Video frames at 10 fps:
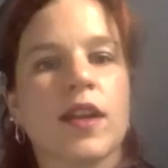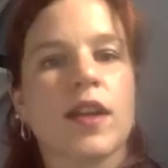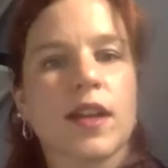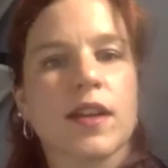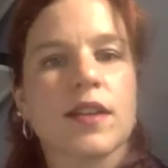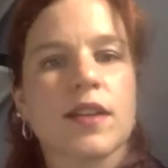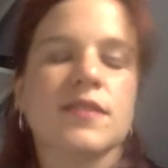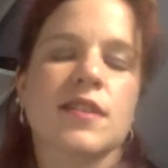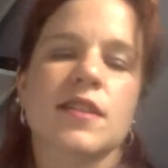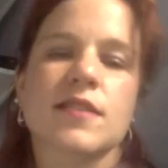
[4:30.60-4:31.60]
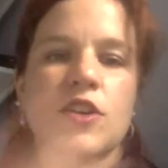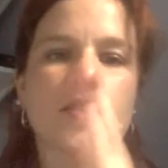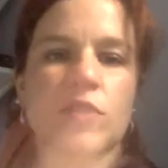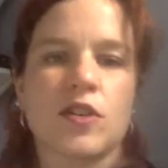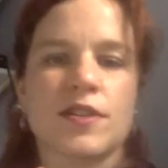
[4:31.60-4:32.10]
yeah, because I
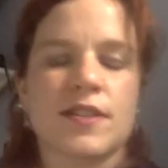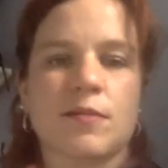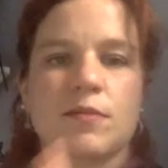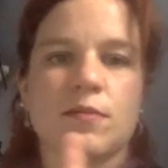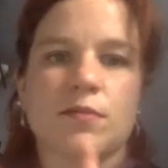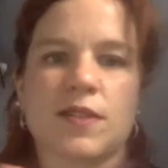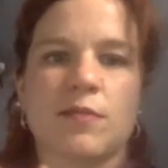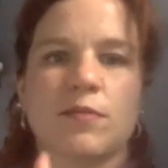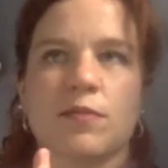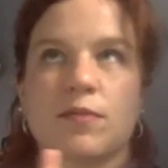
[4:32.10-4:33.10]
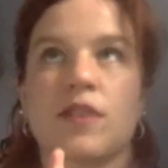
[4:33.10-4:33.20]
know there is some I'm